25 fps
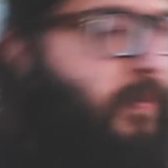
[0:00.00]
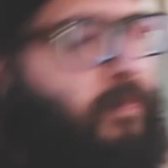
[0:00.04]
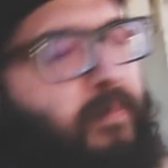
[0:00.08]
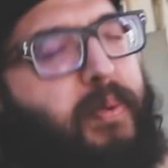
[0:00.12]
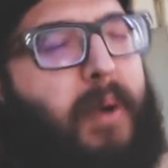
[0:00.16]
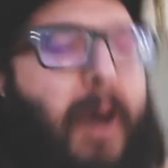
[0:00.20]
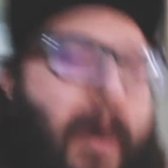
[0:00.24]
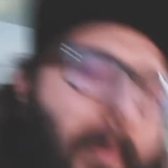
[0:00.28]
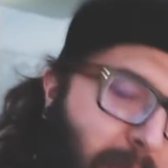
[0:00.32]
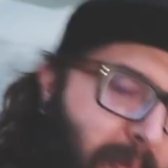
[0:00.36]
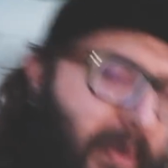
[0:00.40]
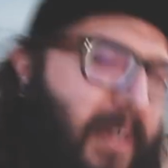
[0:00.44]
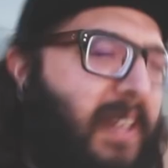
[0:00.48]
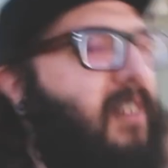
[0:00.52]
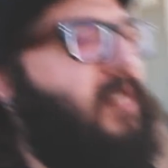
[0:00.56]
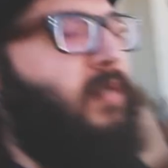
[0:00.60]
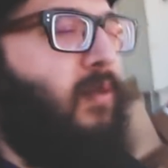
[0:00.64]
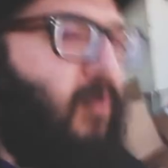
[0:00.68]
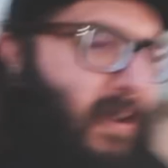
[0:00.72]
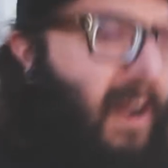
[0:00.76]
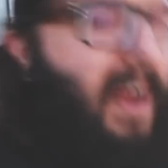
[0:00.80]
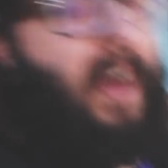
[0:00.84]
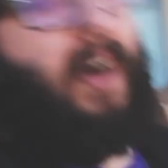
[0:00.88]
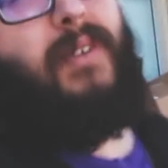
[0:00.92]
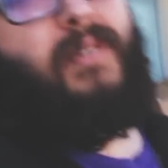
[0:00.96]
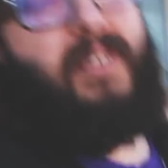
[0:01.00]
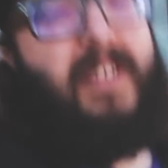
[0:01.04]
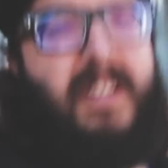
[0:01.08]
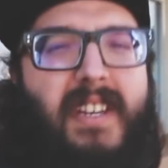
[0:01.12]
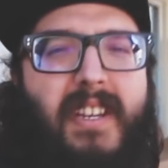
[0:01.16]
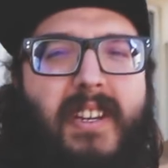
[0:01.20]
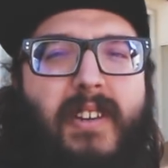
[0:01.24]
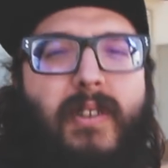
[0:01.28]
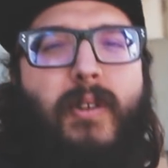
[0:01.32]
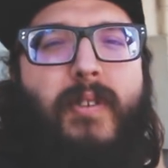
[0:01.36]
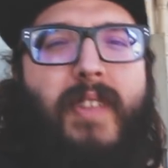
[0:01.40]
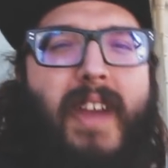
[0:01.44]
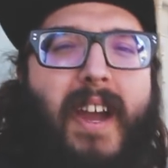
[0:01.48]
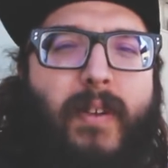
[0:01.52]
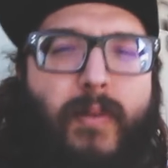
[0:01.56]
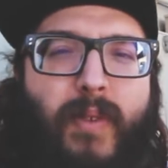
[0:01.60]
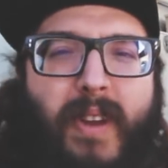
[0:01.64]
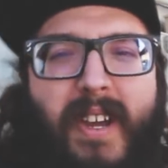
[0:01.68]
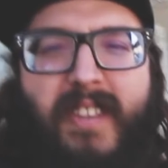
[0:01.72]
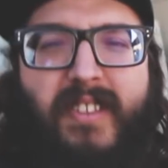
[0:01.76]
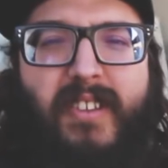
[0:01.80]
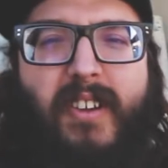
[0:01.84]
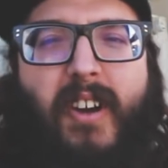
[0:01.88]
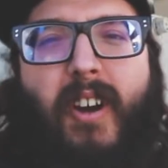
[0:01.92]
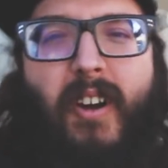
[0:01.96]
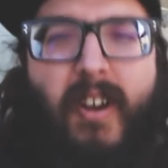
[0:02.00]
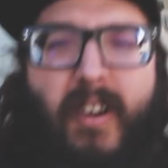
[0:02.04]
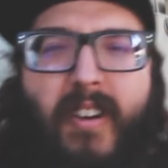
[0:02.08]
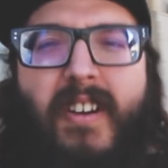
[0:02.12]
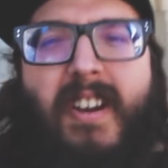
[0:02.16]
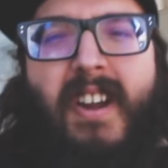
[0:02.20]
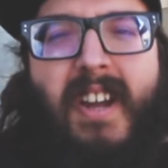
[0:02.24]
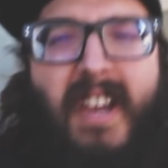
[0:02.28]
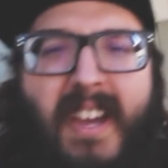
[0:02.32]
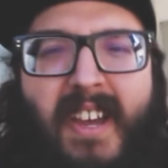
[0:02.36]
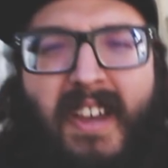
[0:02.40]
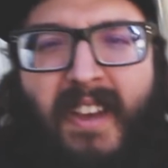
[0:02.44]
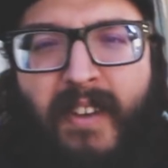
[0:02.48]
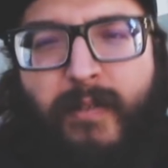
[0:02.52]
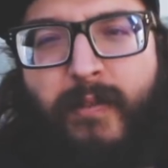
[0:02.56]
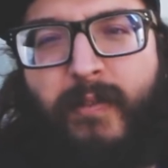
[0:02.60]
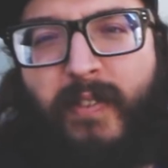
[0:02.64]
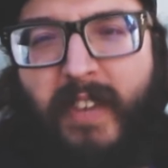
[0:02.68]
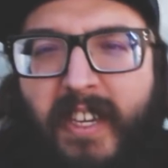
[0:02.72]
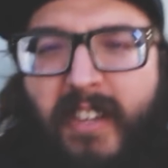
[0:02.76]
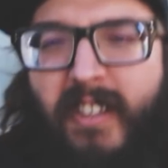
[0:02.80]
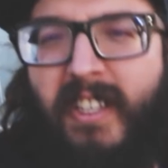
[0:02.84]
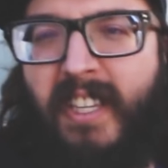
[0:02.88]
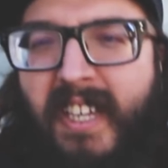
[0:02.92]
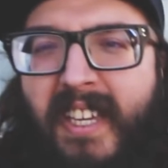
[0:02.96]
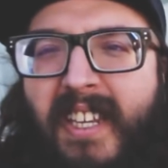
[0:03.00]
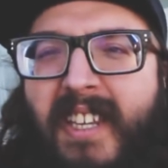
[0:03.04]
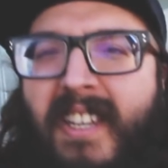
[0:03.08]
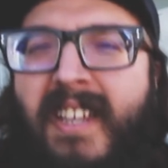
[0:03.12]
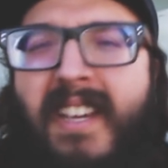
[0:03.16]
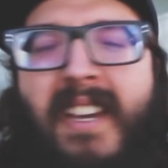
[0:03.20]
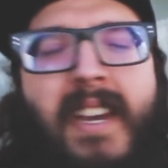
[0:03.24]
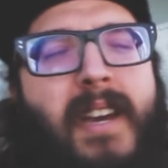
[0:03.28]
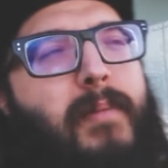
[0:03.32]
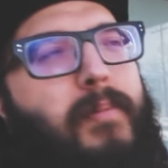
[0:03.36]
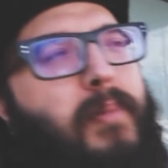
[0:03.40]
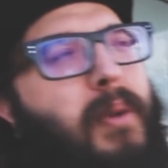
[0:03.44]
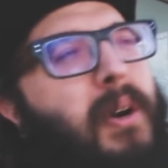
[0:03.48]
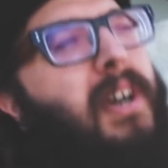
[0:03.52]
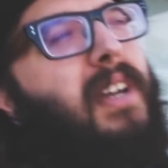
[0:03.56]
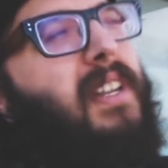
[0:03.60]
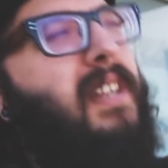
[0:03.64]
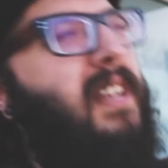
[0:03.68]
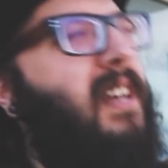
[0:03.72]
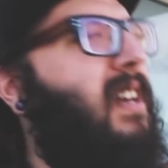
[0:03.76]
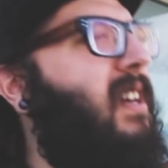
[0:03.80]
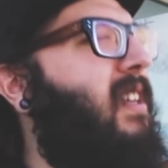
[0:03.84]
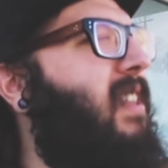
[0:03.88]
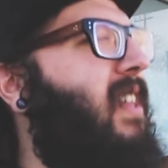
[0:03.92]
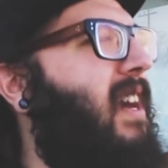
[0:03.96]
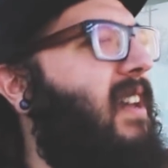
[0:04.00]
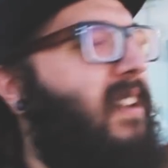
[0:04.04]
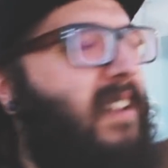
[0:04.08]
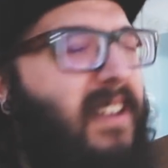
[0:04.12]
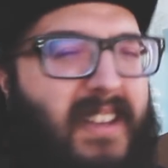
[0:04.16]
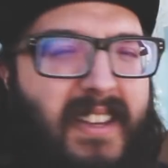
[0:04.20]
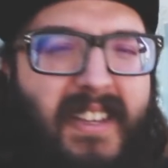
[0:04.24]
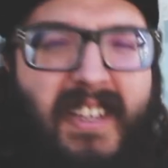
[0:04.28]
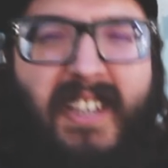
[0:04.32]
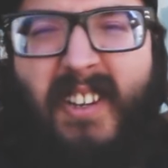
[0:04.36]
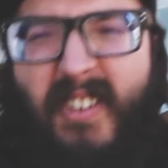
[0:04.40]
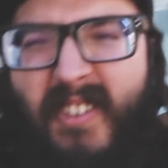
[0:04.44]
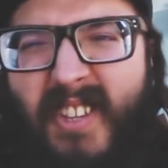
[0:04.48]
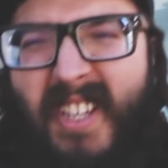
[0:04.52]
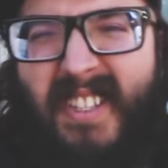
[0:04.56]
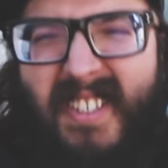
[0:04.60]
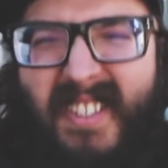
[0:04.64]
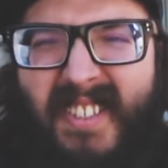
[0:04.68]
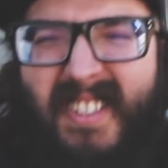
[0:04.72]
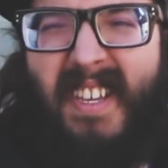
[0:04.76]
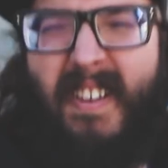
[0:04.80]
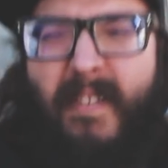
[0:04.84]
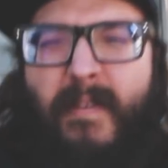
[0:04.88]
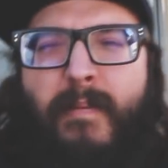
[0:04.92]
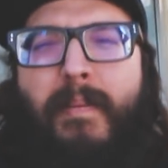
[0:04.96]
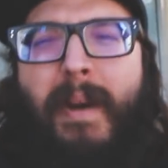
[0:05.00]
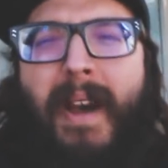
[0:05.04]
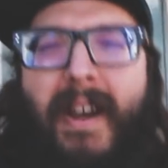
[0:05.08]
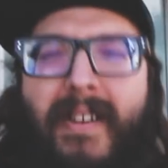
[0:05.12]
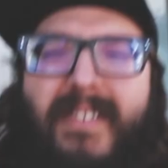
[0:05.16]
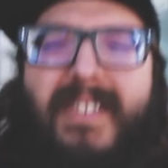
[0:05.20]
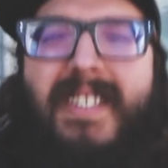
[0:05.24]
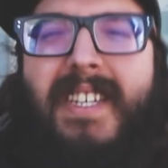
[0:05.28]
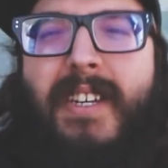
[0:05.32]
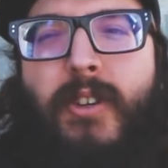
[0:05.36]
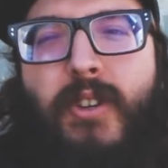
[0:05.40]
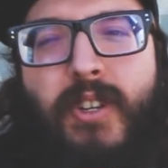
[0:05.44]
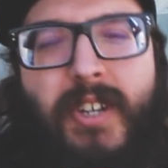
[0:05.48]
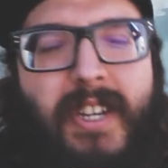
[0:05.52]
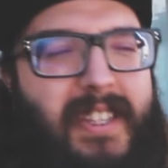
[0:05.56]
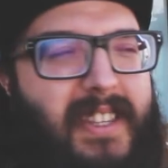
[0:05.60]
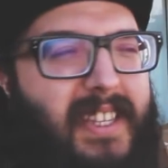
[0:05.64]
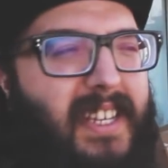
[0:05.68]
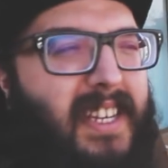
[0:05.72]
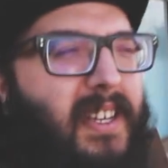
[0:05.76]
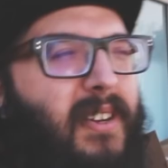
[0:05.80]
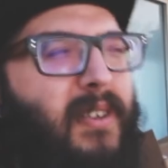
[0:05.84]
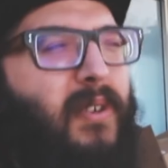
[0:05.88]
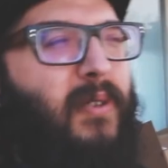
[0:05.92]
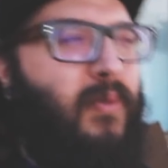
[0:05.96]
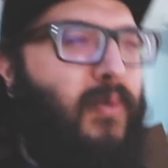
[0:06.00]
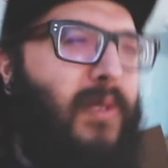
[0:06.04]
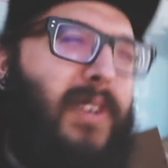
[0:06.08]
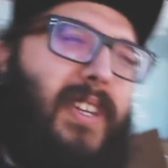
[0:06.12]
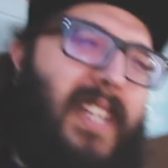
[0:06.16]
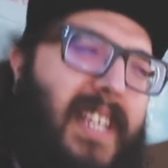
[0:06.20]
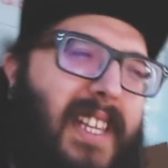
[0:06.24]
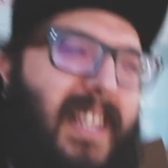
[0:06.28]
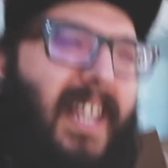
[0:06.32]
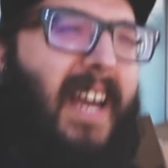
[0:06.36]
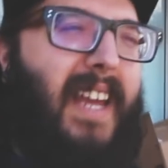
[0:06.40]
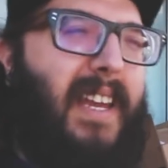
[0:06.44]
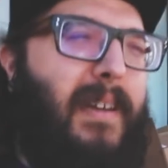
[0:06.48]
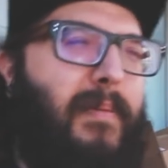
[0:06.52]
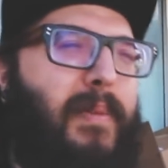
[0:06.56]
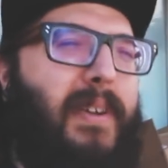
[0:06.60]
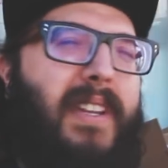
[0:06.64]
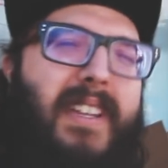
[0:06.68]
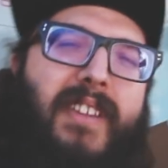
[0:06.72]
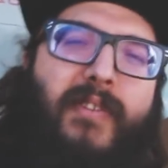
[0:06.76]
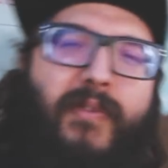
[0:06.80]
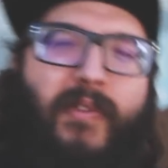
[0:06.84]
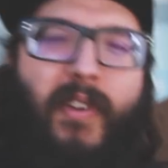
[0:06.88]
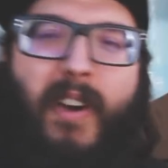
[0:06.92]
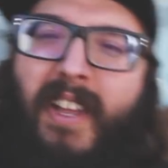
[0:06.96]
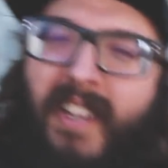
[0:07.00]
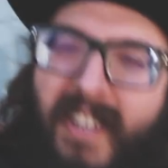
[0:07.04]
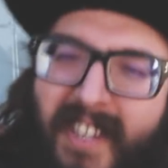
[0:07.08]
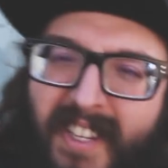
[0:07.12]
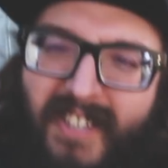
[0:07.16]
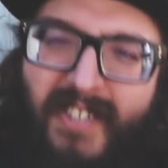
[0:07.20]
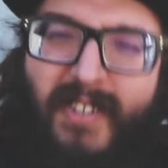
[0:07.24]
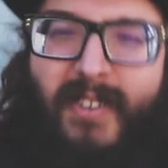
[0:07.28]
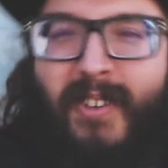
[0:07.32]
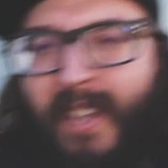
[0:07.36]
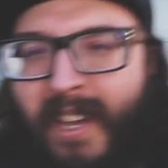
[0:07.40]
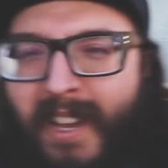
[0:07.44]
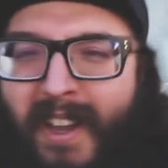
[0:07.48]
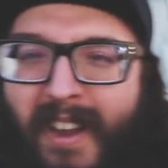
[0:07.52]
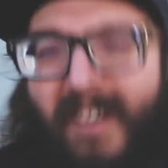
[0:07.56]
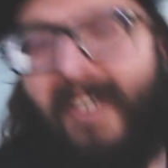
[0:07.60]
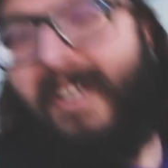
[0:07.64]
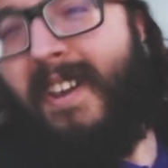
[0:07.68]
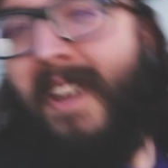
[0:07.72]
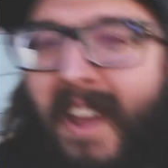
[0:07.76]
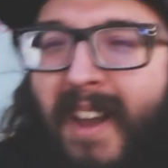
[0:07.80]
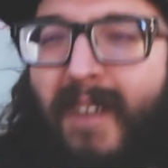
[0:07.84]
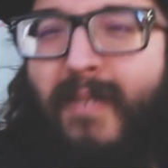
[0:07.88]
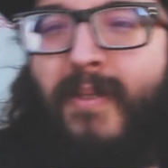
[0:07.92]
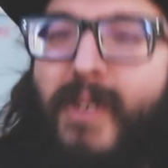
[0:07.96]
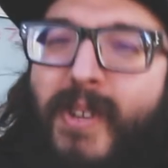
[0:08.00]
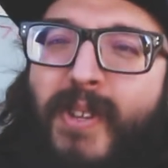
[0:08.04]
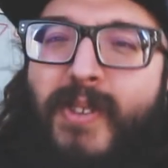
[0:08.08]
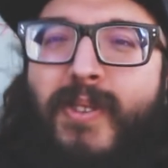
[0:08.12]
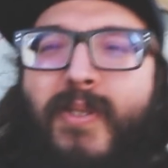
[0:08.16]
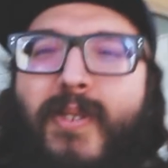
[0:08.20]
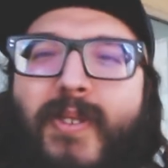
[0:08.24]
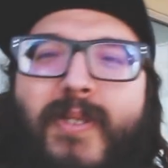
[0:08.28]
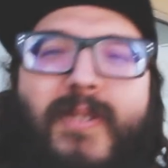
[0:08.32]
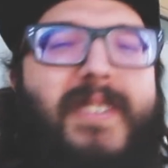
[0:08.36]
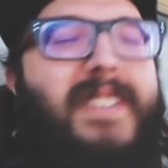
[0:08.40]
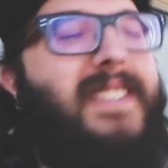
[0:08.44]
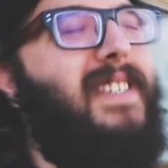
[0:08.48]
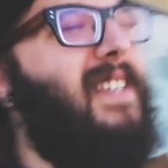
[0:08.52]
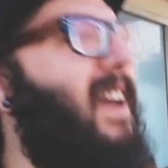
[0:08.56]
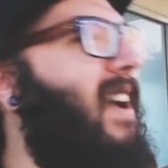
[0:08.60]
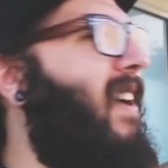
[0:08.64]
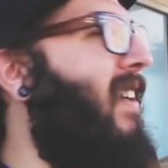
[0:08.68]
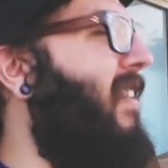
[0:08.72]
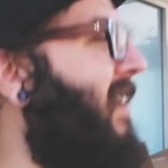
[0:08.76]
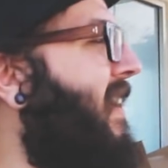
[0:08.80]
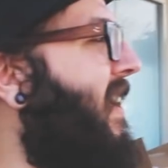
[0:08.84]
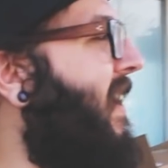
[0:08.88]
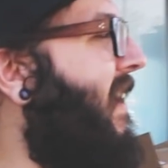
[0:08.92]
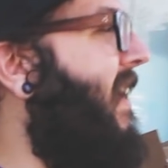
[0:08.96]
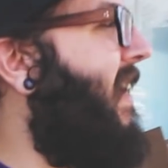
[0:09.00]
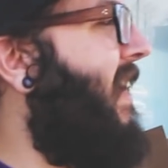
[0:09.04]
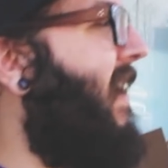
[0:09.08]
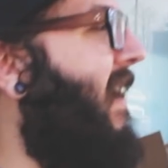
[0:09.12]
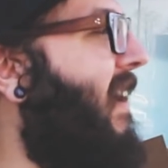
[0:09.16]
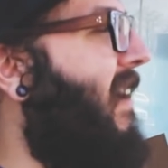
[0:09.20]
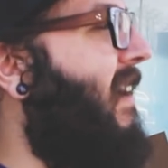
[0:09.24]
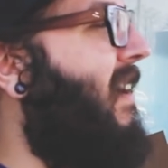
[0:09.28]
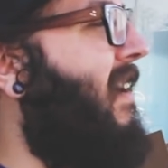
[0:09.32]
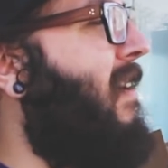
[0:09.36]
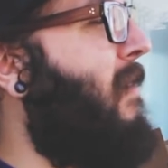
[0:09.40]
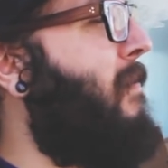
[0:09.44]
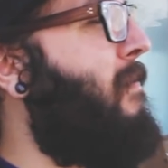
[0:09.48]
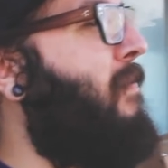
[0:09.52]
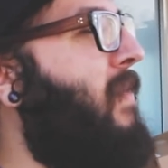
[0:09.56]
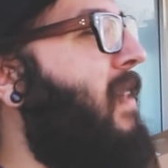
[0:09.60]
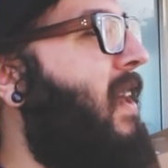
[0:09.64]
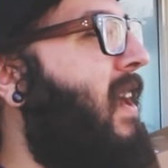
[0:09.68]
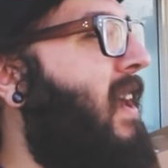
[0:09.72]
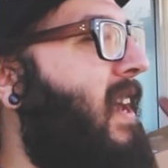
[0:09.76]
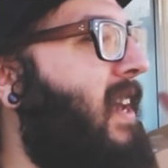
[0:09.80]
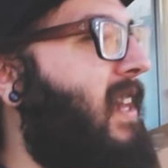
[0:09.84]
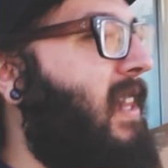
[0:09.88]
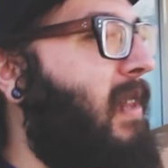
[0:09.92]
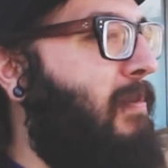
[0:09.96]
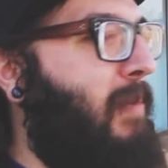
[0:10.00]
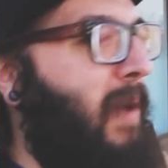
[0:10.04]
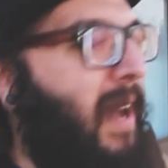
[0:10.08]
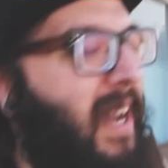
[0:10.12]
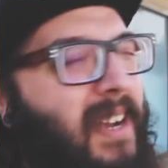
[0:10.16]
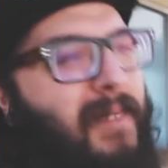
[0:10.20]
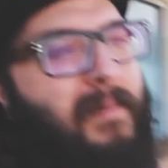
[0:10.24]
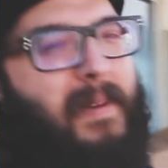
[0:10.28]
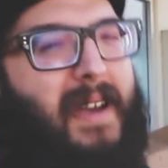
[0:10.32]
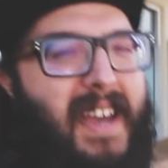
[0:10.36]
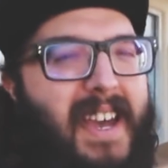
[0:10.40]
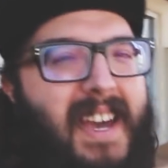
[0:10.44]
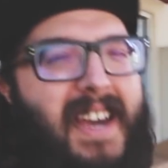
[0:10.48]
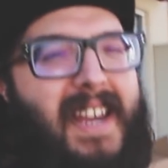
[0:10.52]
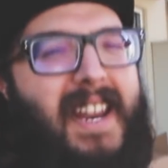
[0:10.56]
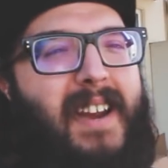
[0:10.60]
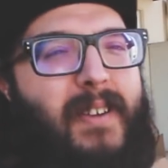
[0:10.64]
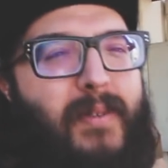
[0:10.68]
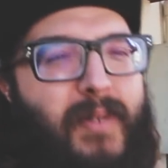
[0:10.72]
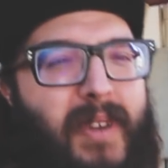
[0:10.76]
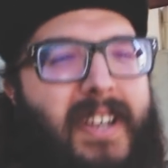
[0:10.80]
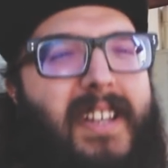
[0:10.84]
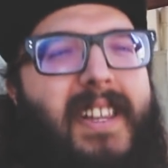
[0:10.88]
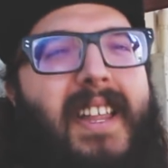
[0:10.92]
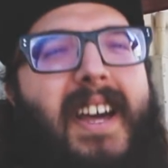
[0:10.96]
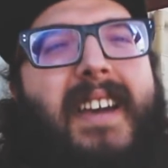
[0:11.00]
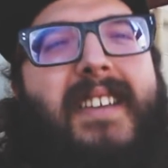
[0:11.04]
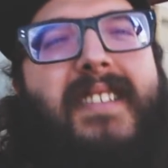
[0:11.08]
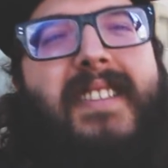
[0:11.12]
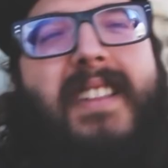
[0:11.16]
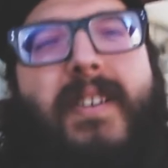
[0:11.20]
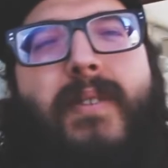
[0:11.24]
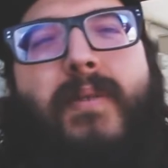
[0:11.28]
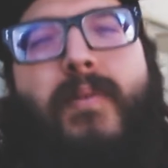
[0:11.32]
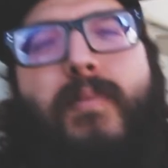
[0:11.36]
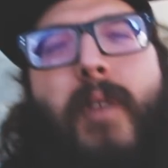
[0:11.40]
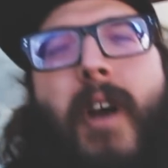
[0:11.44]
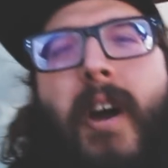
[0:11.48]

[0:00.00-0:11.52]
bumping around, and you know, that race car feeling, but that, you know, that stiff bouncy shit that you don't really like, but it's fun because you're like, oh yeah, we're just cruising down. In the back of my head I realized it